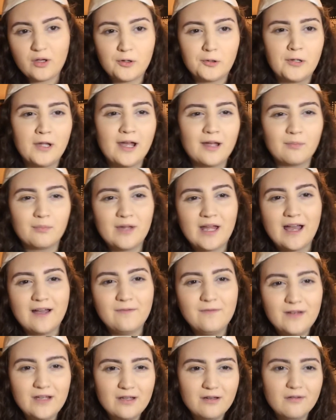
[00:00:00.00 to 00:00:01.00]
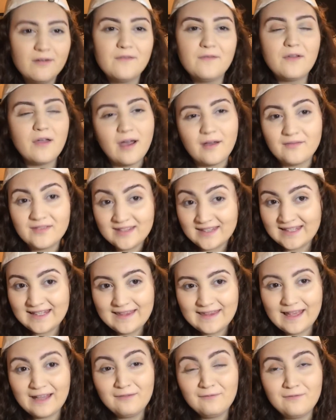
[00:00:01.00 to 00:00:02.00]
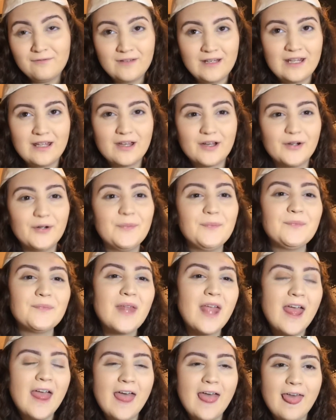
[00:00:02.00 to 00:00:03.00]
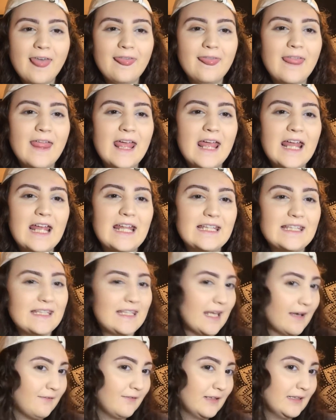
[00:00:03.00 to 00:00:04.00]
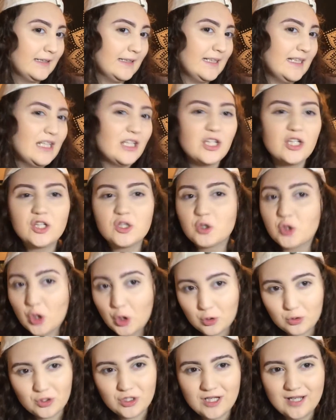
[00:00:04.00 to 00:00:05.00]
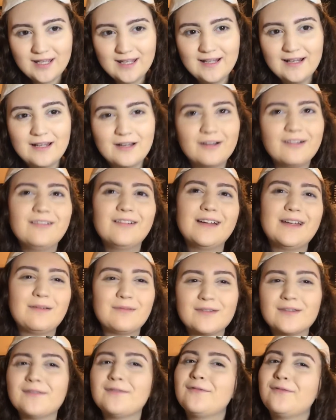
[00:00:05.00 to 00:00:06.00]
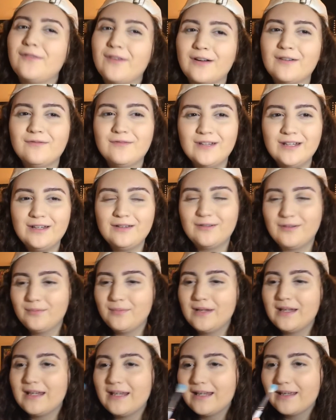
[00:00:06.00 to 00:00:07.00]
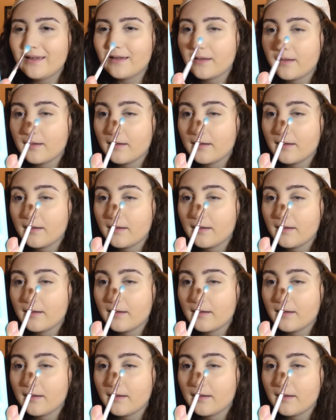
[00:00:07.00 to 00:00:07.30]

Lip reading: Kodak Black video. If you haven't seen that video, then definitely go check it out. It was a fun video to make.